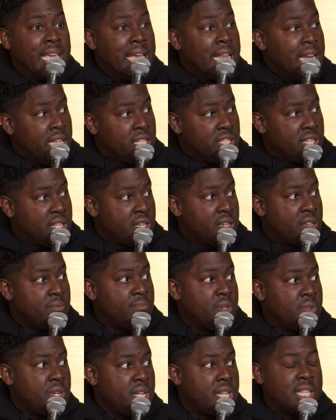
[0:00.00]
get into the
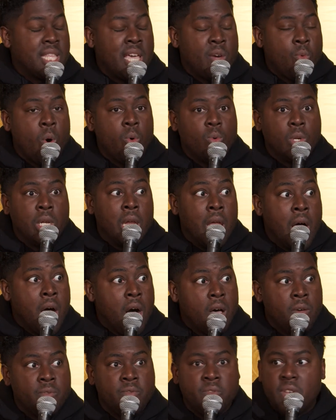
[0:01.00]
community. They won't
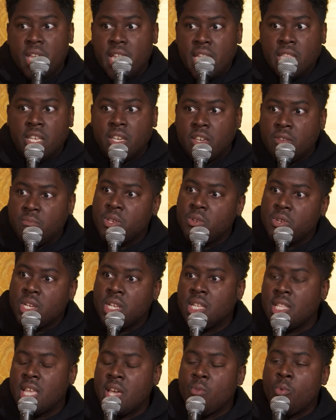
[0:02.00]
love in the
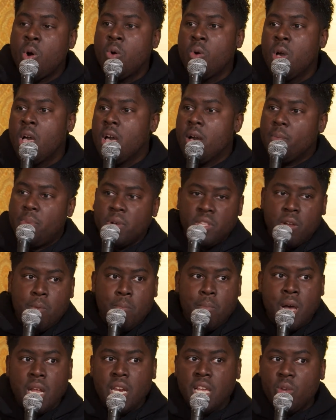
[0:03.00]
community. They won't put their
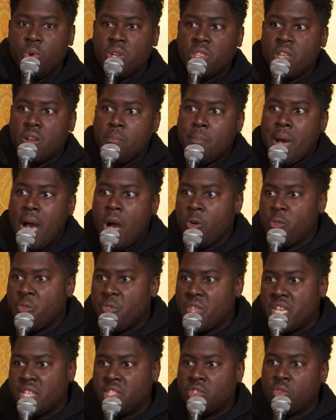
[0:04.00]
money where their
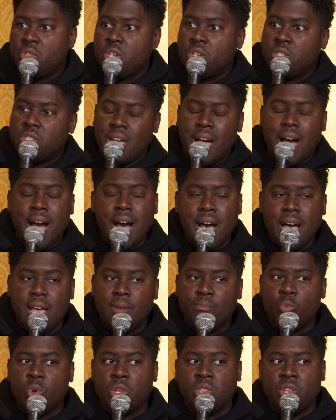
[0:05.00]
mouth is or their
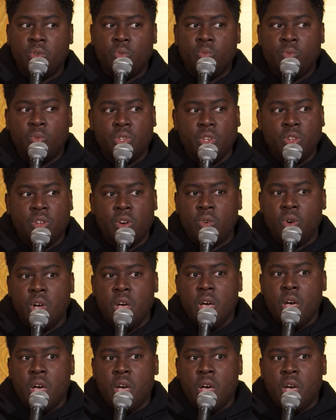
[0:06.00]
time where their you know